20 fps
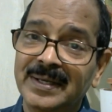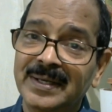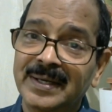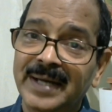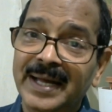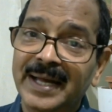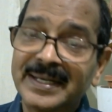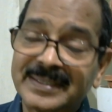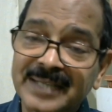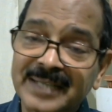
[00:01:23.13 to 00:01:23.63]

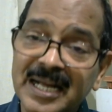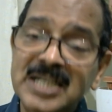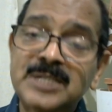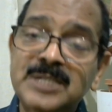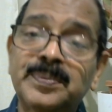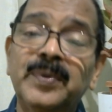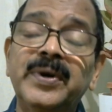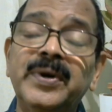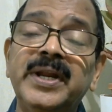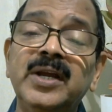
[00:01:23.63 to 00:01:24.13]
A
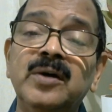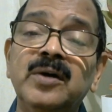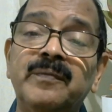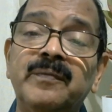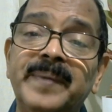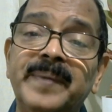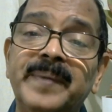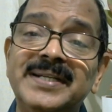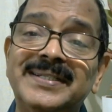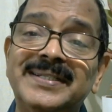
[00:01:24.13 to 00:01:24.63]
transporting of
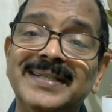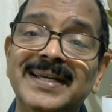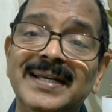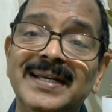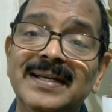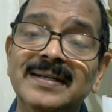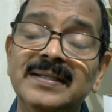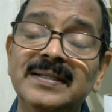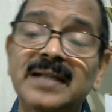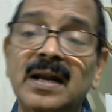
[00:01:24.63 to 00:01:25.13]

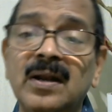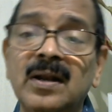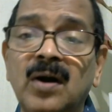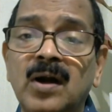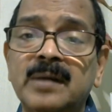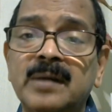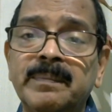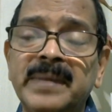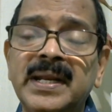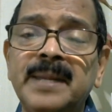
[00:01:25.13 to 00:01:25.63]
patient. There
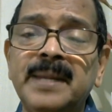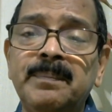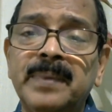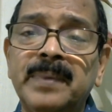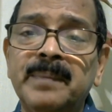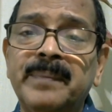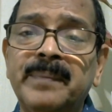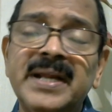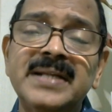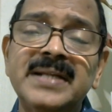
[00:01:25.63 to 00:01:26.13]
are many
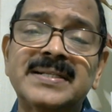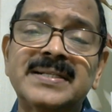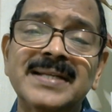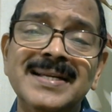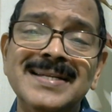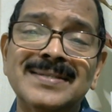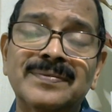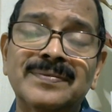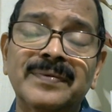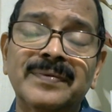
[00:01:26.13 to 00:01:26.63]

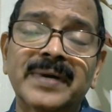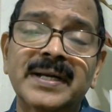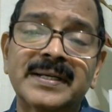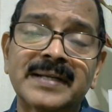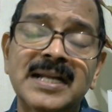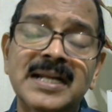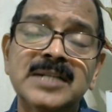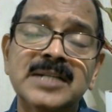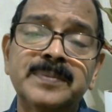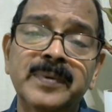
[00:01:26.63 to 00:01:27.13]
preparations for a
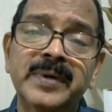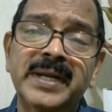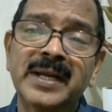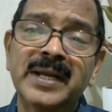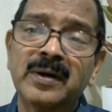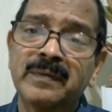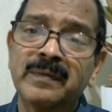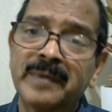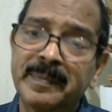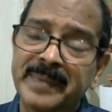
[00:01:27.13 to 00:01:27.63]
transporting
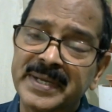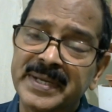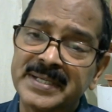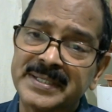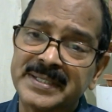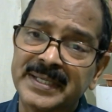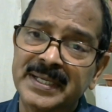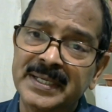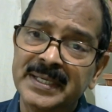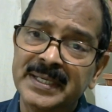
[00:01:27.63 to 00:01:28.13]
of a
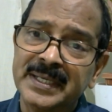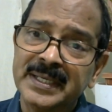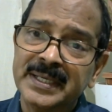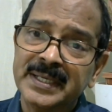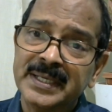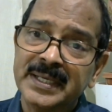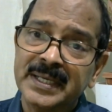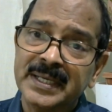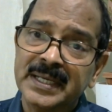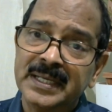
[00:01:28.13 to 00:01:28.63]
patient.
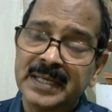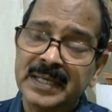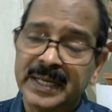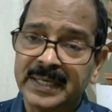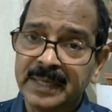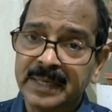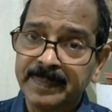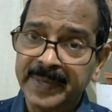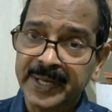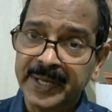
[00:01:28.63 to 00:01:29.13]
Let
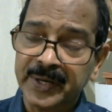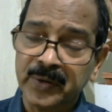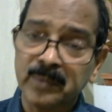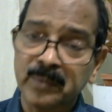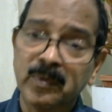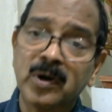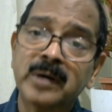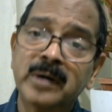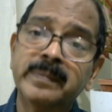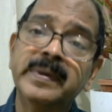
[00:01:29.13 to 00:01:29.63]
it be a
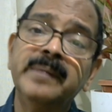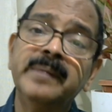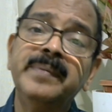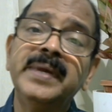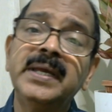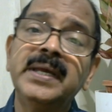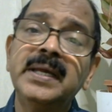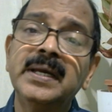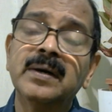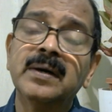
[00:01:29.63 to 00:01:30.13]
newborn
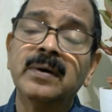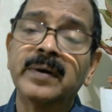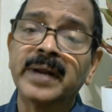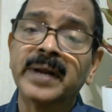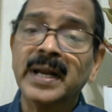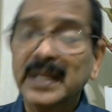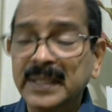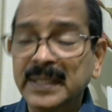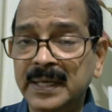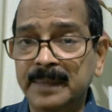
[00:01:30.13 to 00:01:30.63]
baby or
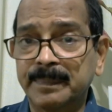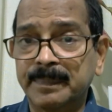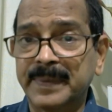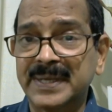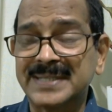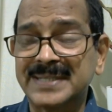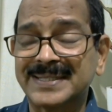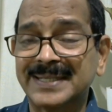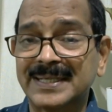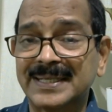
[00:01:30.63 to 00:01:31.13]
another
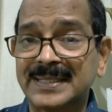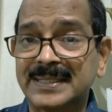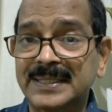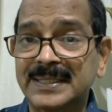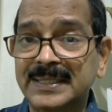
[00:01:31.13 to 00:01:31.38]
patient.